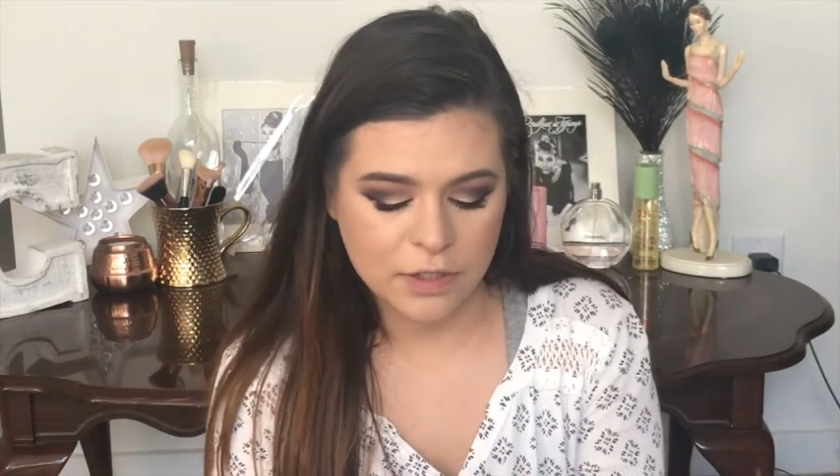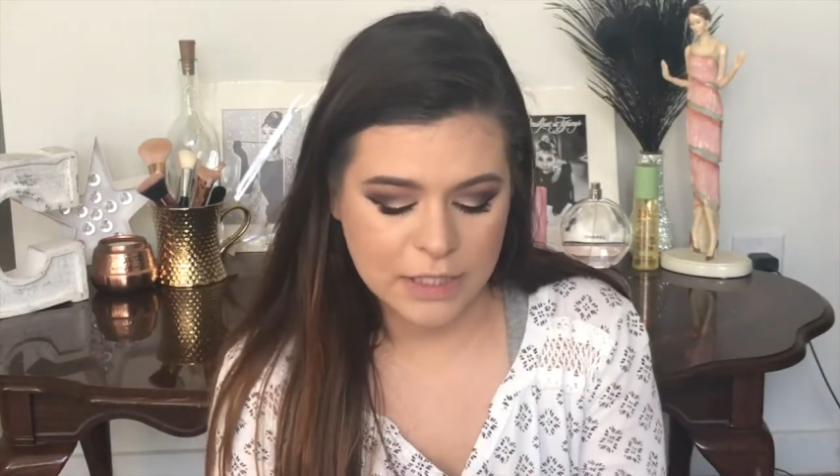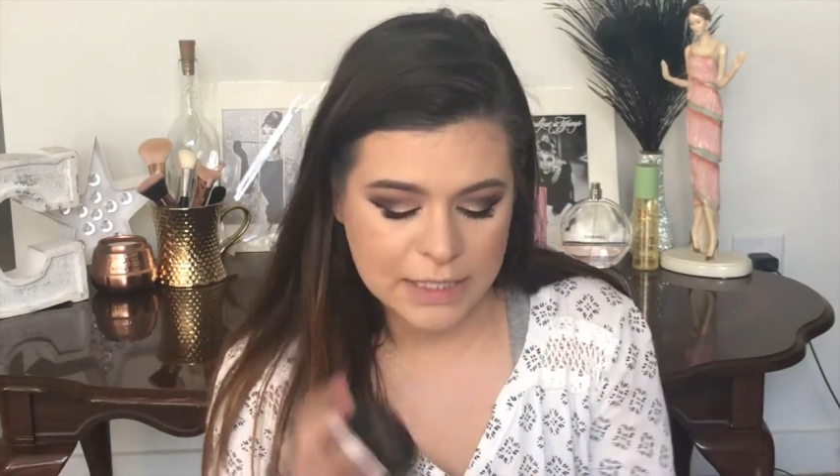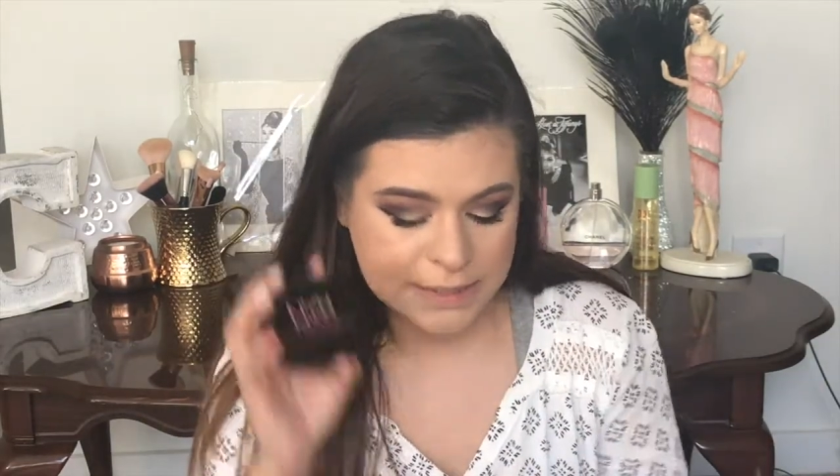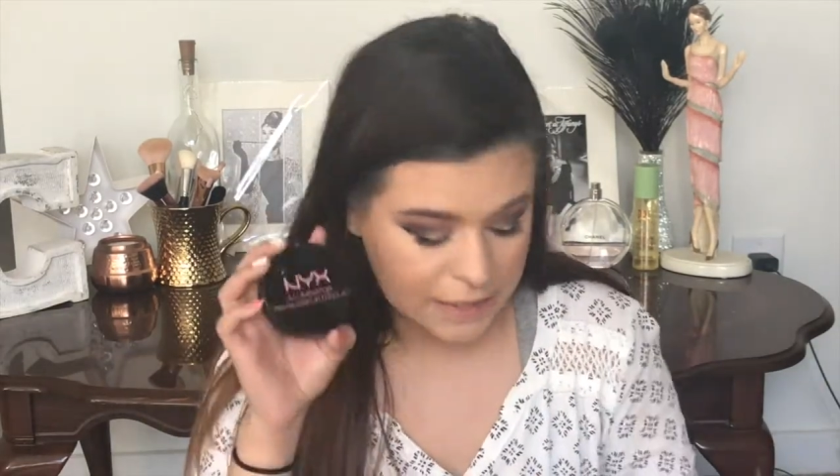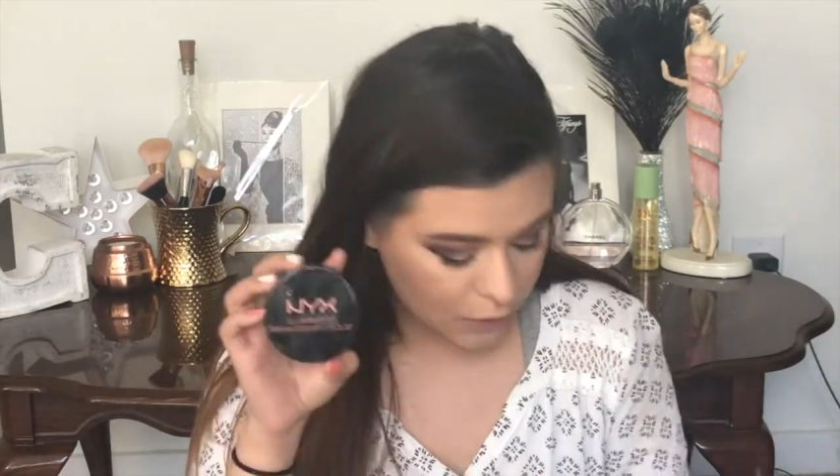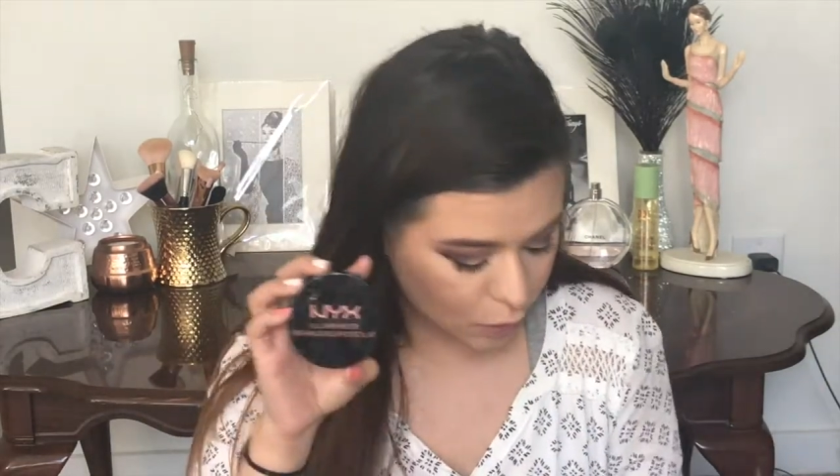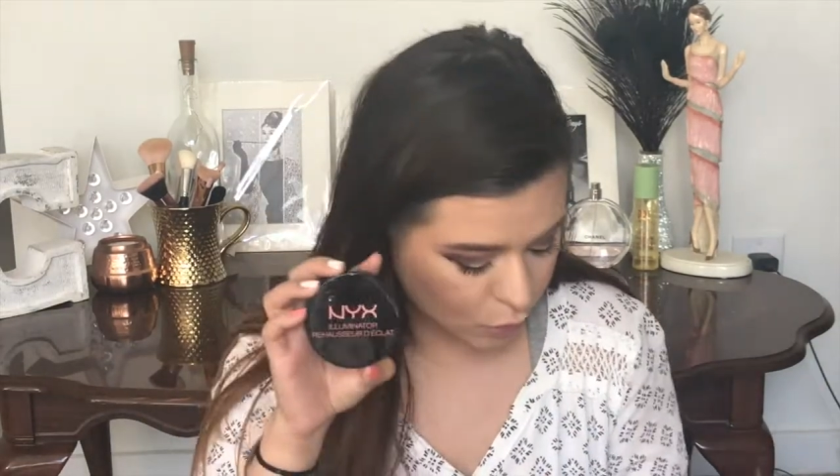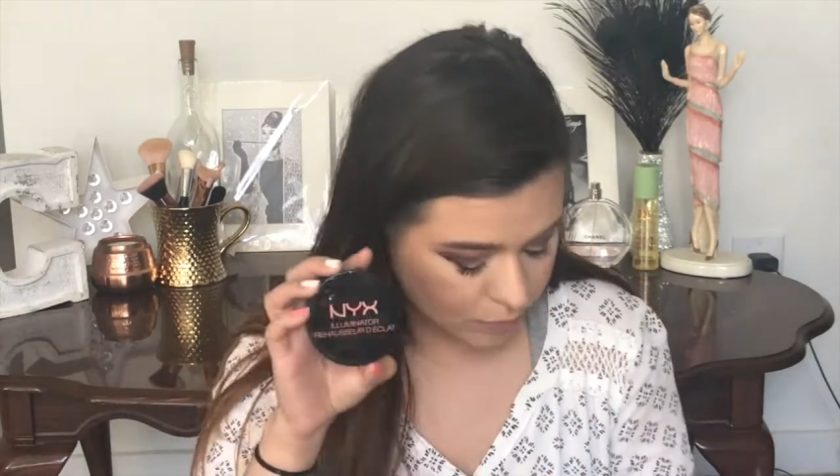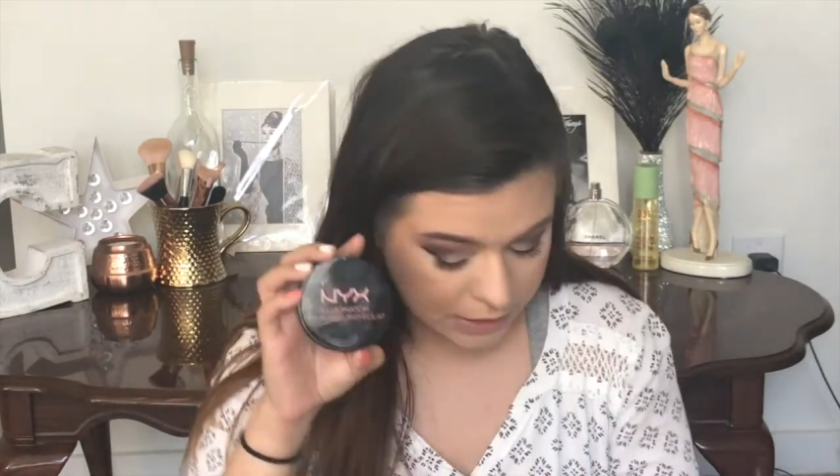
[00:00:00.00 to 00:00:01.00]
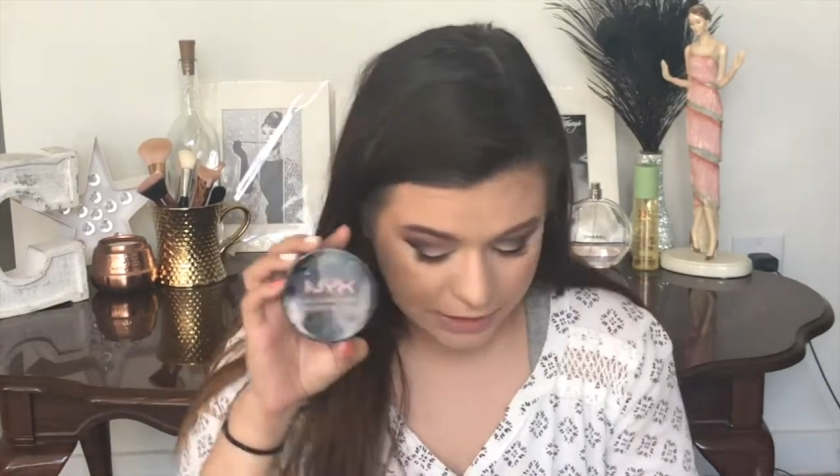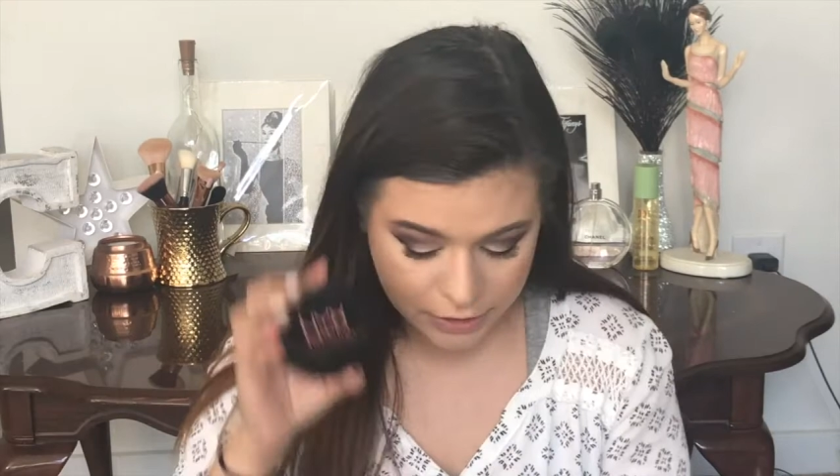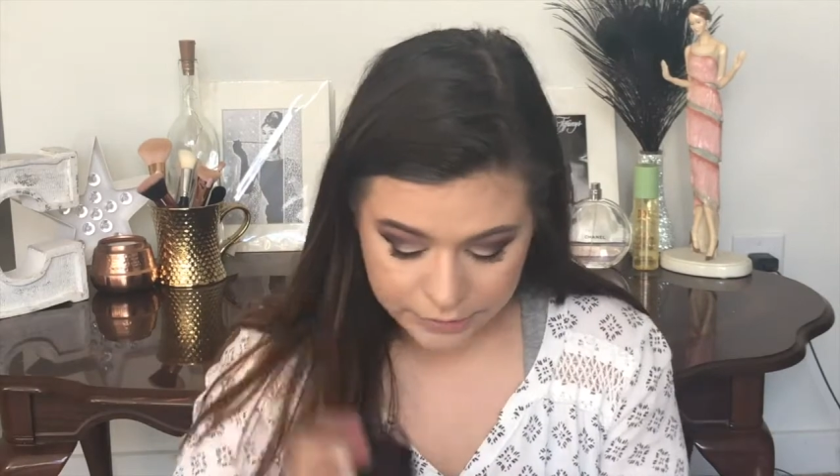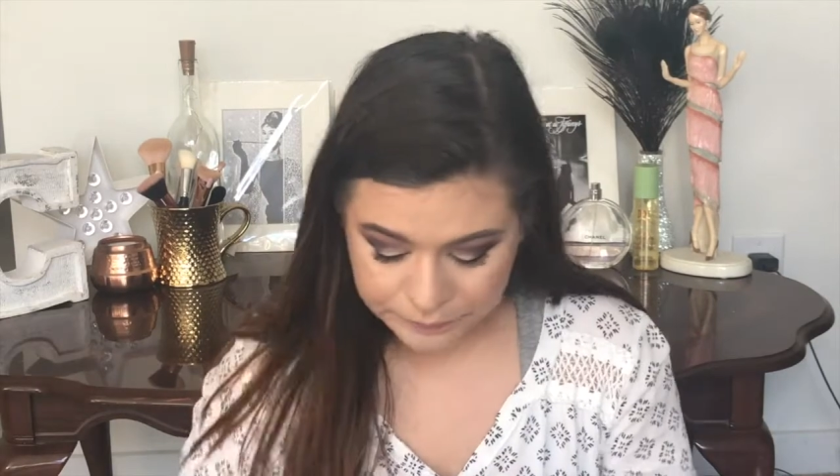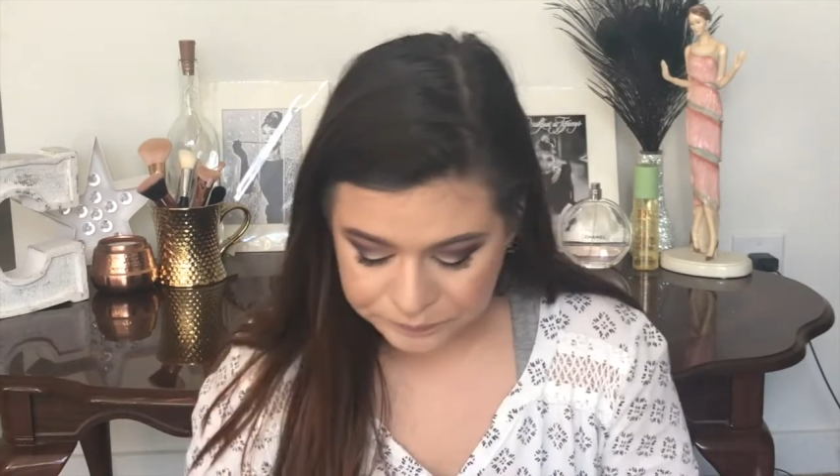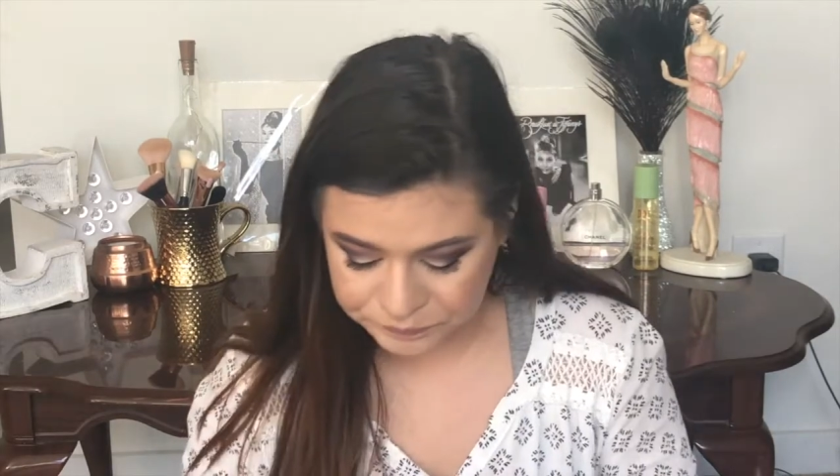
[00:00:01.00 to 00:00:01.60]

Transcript: the NYX Illuminator